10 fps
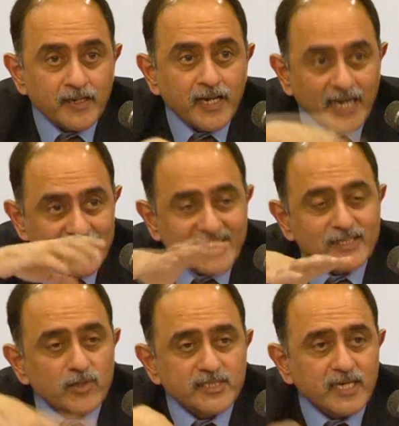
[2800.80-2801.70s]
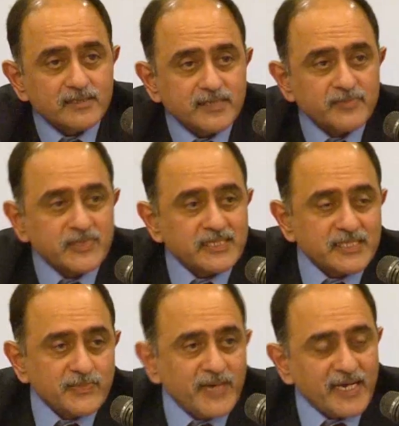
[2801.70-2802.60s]
And I think those are something that
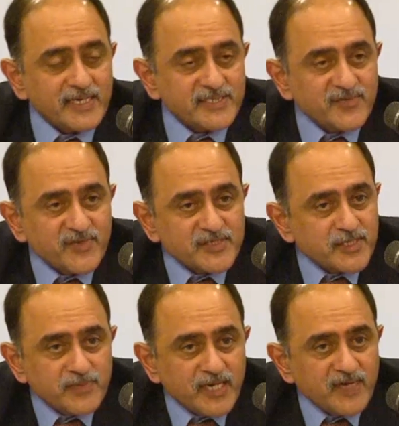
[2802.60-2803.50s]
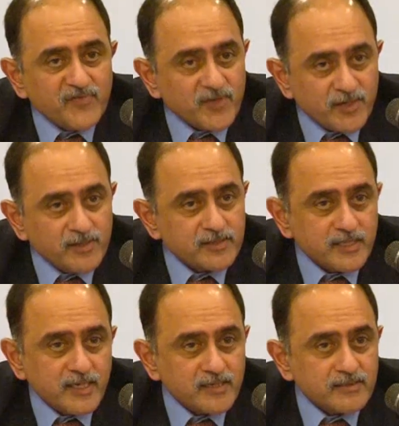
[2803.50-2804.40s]
the bank has invested behind for years,
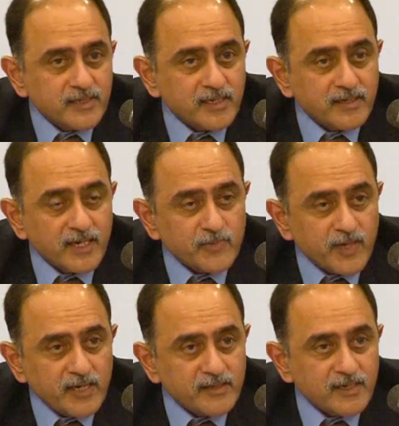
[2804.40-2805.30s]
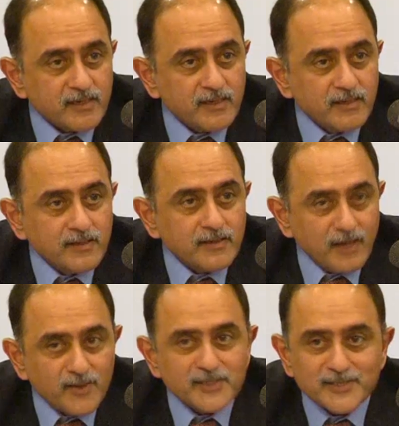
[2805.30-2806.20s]
and I take great pride that
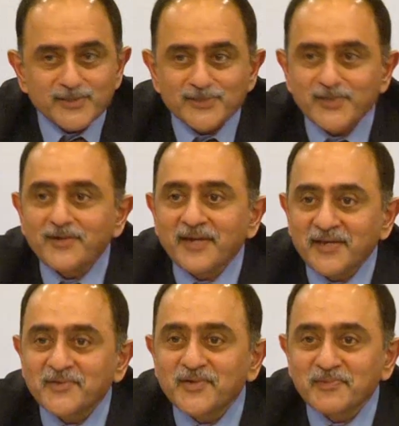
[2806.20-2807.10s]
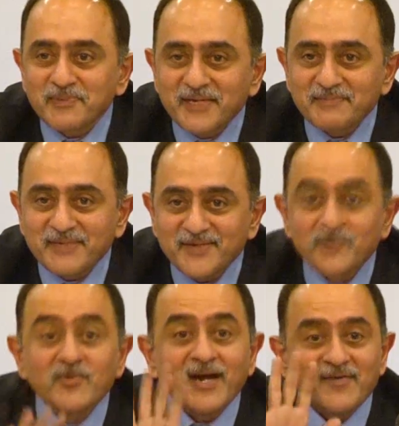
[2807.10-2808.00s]
others are still struggling, including PNB,
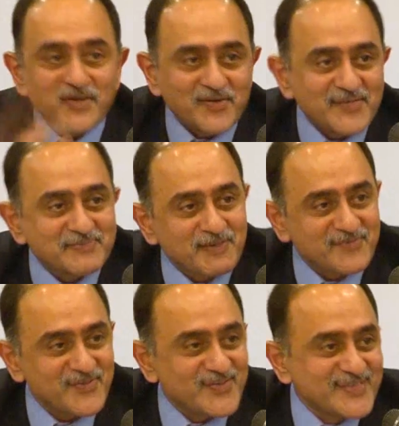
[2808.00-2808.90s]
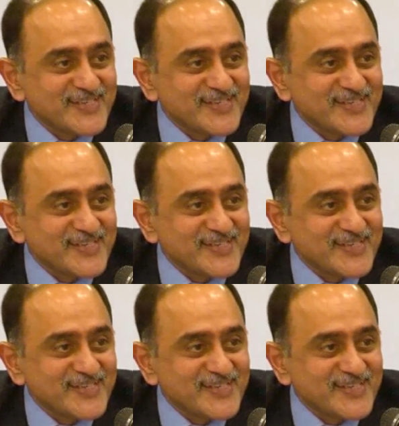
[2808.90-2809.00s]
whom I have a lot of respect for.